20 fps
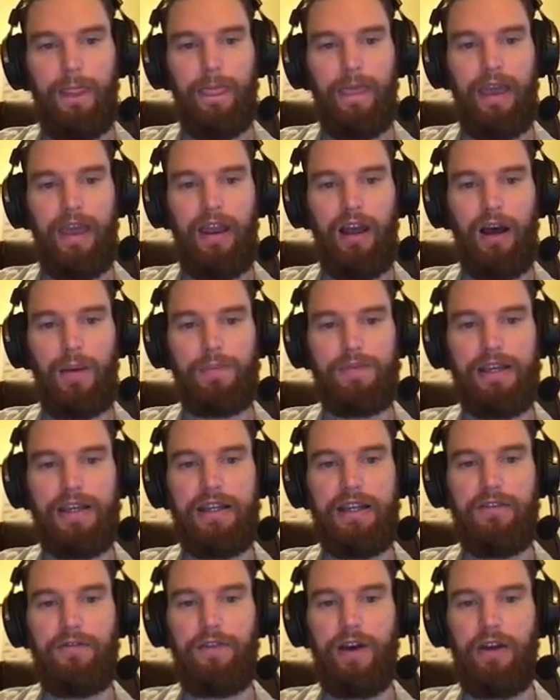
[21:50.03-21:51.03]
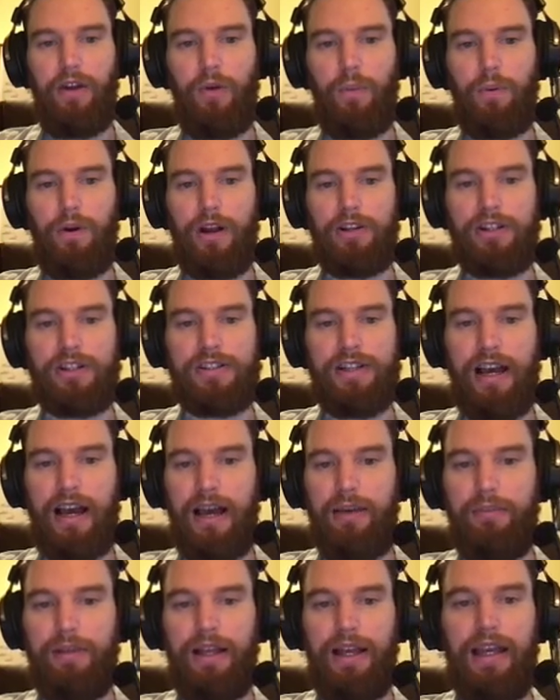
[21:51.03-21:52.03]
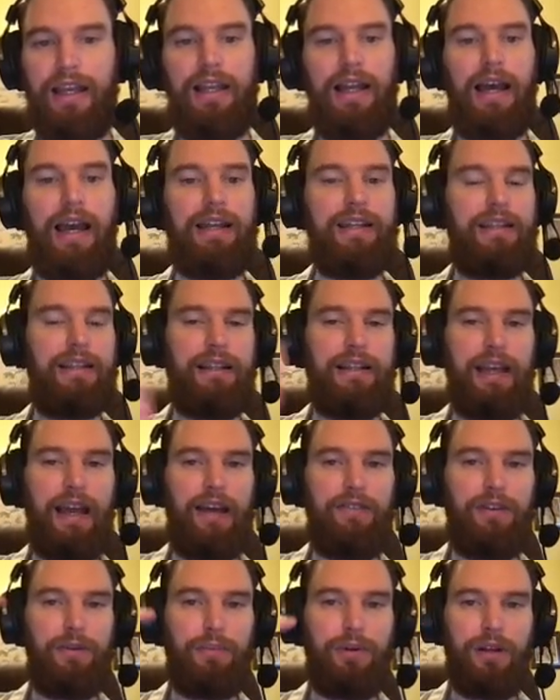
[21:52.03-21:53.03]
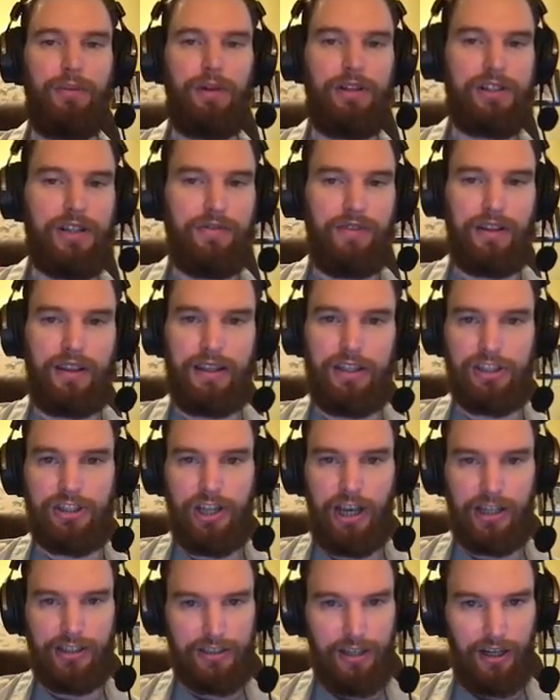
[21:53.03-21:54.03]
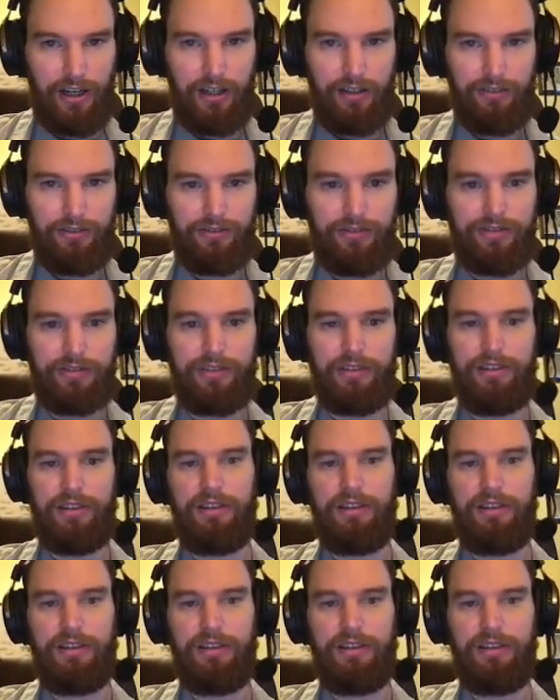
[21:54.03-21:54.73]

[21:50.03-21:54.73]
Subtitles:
An updated final project timeline, ideally having pretty much everything checked off.